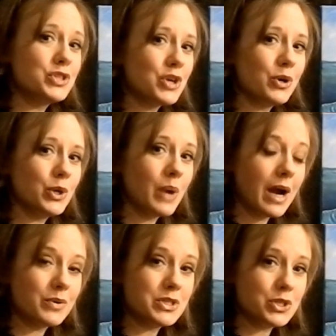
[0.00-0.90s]
show you
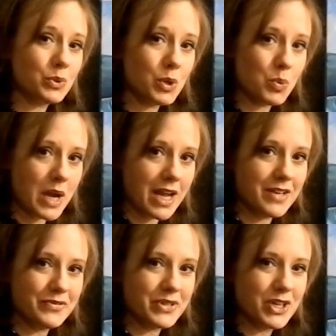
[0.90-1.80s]
how to do a
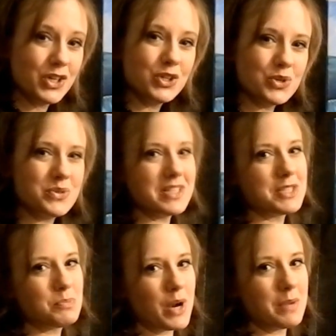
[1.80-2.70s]
wave using
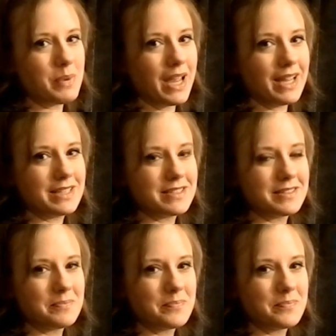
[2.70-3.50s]
spray paint.